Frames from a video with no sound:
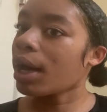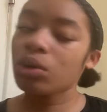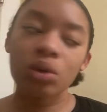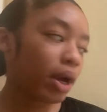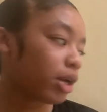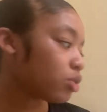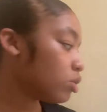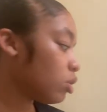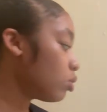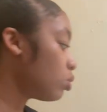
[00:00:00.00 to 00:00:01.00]
add a little extra, a
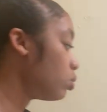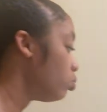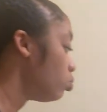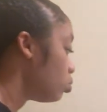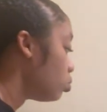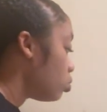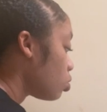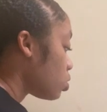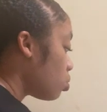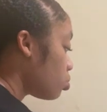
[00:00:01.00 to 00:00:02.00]
little,
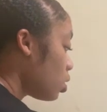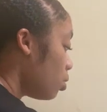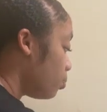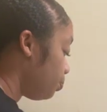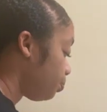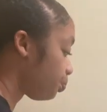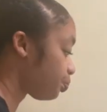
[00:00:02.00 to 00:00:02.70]
some something, something.